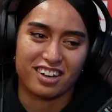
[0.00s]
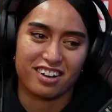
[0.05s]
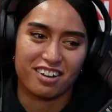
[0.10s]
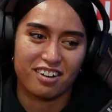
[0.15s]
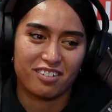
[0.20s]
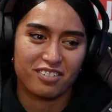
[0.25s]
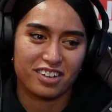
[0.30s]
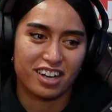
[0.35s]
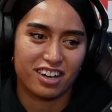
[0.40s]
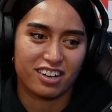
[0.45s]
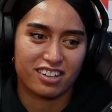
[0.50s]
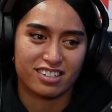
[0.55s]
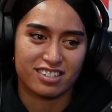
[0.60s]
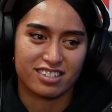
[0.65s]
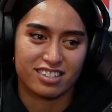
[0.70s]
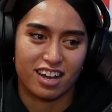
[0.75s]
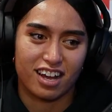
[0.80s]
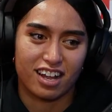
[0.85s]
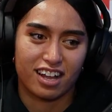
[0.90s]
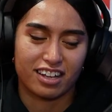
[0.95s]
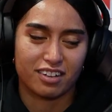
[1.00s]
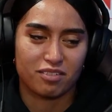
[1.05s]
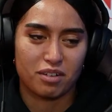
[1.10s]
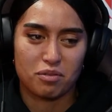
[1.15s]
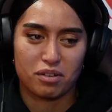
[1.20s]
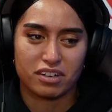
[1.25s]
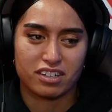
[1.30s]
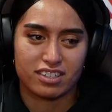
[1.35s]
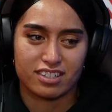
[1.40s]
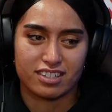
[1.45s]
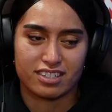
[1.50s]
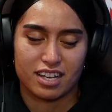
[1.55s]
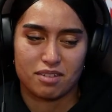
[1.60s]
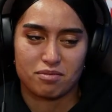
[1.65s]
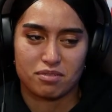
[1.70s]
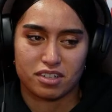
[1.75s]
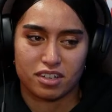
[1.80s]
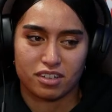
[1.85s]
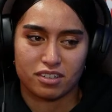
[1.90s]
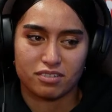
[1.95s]
go. We go to this. Like we went to the
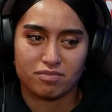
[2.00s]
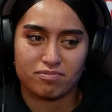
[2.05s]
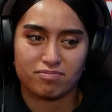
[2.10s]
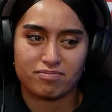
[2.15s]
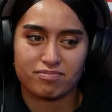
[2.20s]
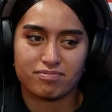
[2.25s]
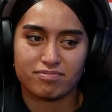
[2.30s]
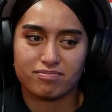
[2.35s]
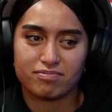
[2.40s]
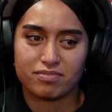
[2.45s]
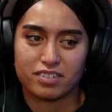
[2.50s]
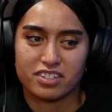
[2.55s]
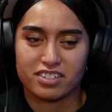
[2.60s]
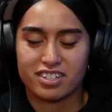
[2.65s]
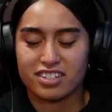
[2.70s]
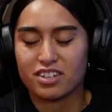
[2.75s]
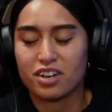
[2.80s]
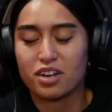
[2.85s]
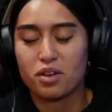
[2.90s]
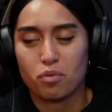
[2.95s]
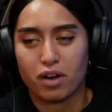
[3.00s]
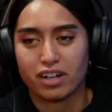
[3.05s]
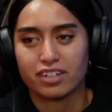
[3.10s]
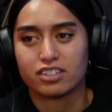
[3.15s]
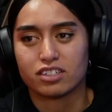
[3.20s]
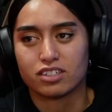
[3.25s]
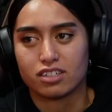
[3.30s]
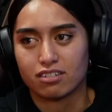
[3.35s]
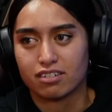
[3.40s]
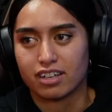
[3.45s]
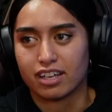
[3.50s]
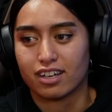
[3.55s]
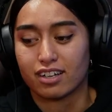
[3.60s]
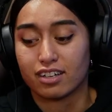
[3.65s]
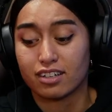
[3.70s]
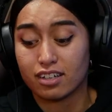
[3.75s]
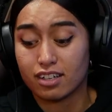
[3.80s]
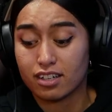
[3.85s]
same school because there's only one school here.